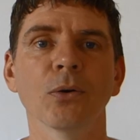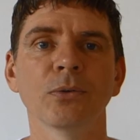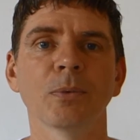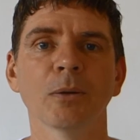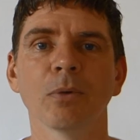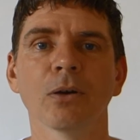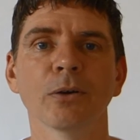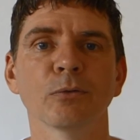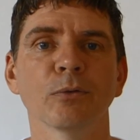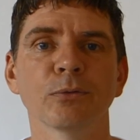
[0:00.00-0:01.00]
most people,
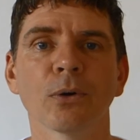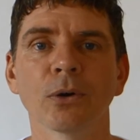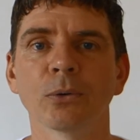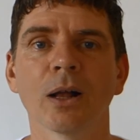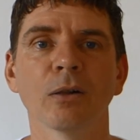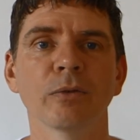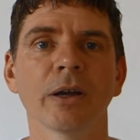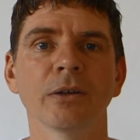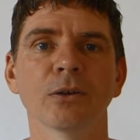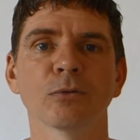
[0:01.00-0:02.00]
or even
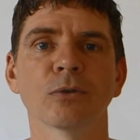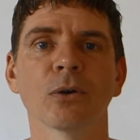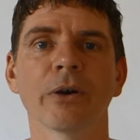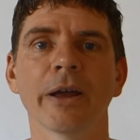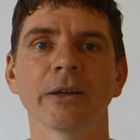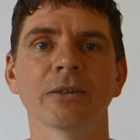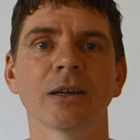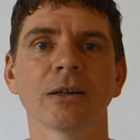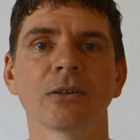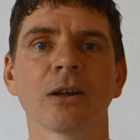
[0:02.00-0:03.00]
4:12:8 or
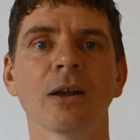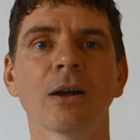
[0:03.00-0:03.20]
4:8:8,